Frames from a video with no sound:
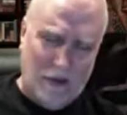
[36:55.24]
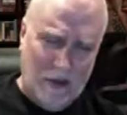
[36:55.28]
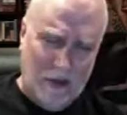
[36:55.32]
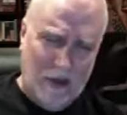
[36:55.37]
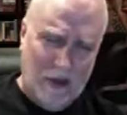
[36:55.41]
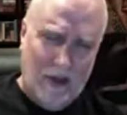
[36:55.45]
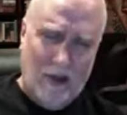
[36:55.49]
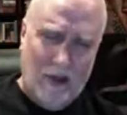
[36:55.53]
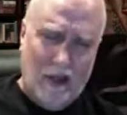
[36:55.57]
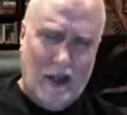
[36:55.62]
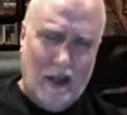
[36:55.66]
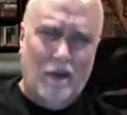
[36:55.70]

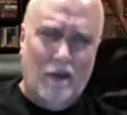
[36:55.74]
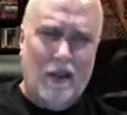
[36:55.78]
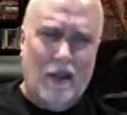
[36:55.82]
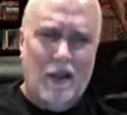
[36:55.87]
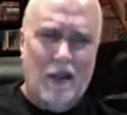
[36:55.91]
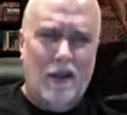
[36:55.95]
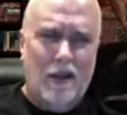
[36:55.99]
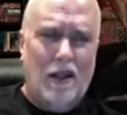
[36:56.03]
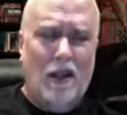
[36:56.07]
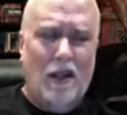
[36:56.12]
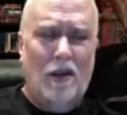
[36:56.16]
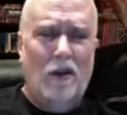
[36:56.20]
of it,
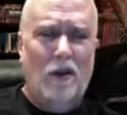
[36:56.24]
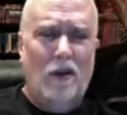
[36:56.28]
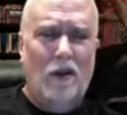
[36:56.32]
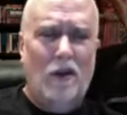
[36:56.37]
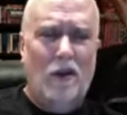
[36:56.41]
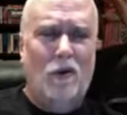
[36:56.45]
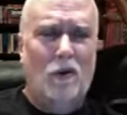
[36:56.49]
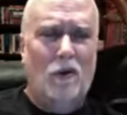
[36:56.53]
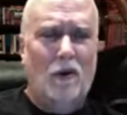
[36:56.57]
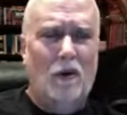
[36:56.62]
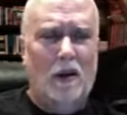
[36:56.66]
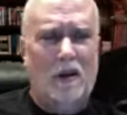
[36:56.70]
you
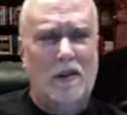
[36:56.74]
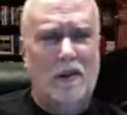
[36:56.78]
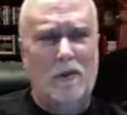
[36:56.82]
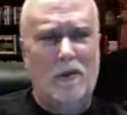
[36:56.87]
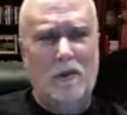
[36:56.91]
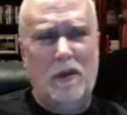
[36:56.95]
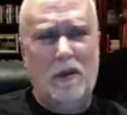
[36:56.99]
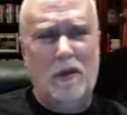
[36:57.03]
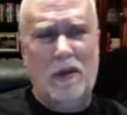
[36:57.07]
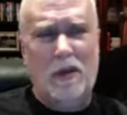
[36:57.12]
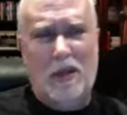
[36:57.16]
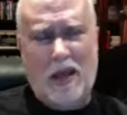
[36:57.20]
know, uh,
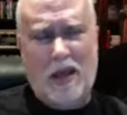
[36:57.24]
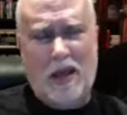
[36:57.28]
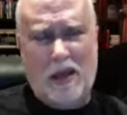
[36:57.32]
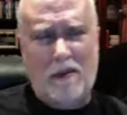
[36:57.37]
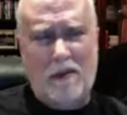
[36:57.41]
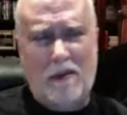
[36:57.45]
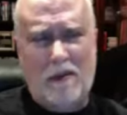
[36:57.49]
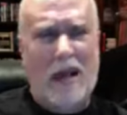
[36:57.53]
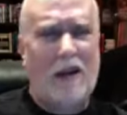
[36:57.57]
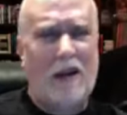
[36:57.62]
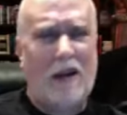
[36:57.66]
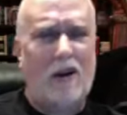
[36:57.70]
when you have
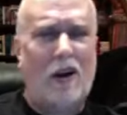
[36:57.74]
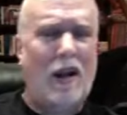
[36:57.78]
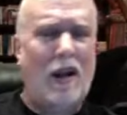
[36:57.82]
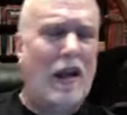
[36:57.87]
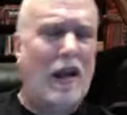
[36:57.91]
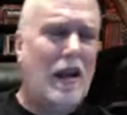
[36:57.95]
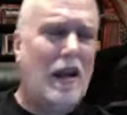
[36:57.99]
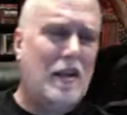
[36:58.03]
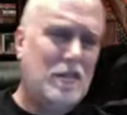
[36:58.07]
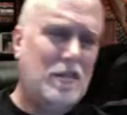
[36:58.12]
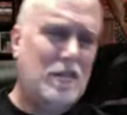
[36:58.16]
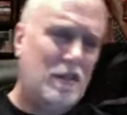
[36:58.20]
hand
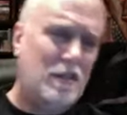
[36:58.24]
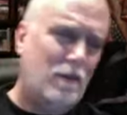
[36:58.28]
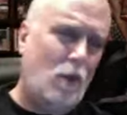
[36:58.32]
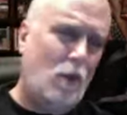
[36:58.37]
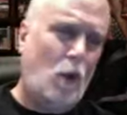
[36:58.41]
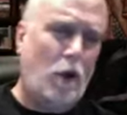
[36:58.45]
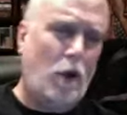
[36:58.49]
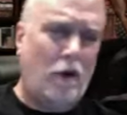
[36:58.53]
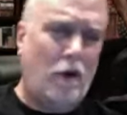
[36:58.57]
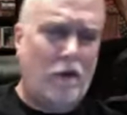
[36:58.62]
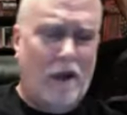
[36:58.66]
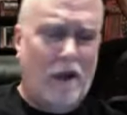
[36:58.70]
grenades and
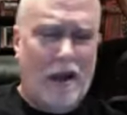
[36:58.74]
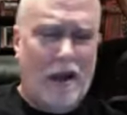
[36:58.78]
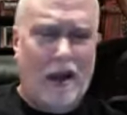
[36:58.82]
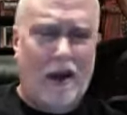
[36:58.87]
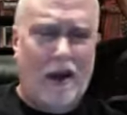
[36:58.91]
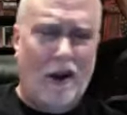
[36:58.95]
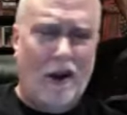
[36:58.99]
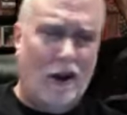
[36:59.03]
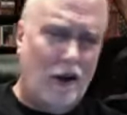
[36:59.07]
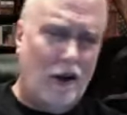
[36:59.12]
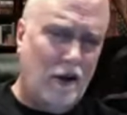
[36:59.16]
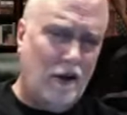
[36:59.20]
mortar
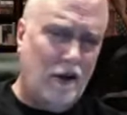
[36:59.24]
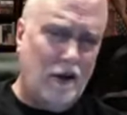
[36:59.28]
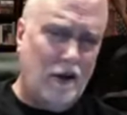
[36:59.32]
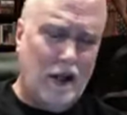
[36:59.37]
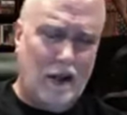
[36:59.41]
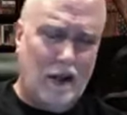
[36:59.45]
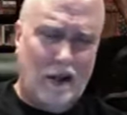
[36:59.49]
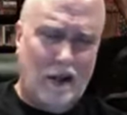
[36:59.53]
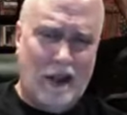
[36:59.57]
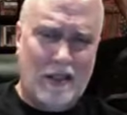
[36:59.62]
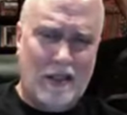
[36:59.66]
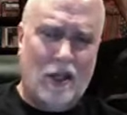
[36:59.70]
fire and, and
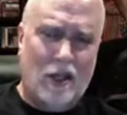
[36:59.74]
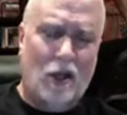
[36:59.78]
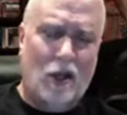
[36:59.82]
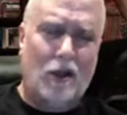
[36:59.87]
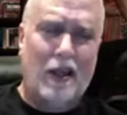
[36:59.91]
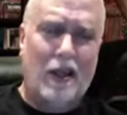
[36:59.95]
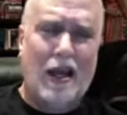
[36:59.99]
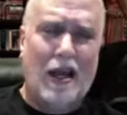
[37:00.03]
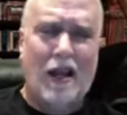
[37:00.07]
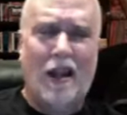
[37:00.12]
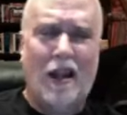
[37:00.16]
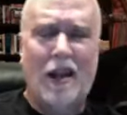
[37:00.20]
things along
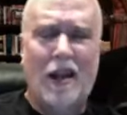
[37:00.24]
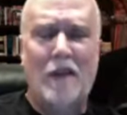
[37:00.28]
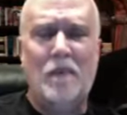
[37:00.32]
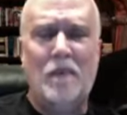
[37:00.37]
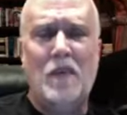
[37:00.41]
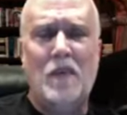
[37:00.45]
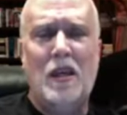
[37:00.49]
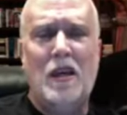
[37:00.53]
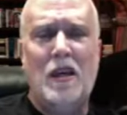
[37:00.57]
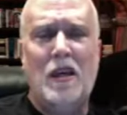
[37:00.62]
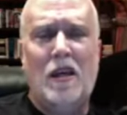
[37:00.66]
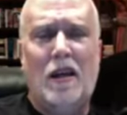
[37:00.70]
that line.
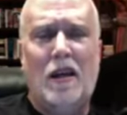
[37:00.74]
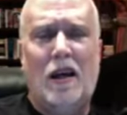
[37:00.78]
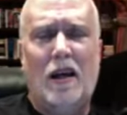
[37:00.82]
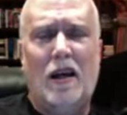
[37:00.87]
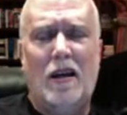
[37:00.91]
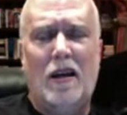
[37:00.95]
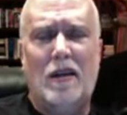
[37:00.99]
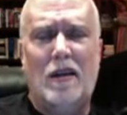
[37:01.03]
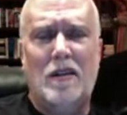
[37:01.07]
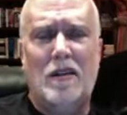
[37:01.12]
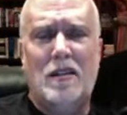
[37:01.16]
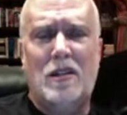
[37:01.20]

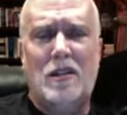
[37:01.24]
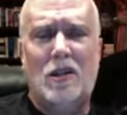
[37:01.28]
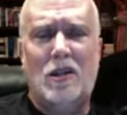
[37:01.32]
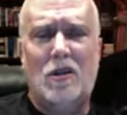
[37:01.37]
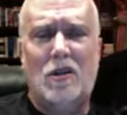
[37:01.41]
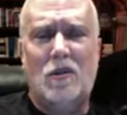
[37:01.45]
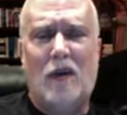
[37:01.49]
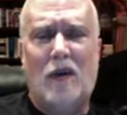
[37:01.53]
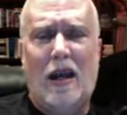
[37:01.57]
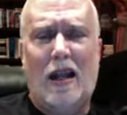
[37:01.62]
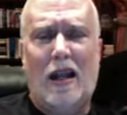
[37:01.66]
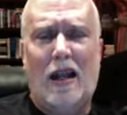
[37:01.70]
Uh,
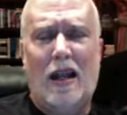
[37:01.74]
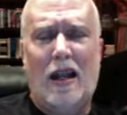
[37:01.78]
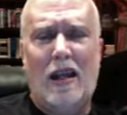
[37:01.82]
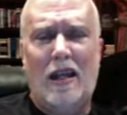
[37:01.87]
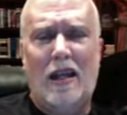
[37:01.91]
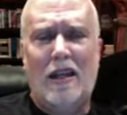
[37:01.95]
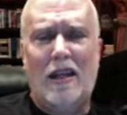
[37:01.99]
so I like it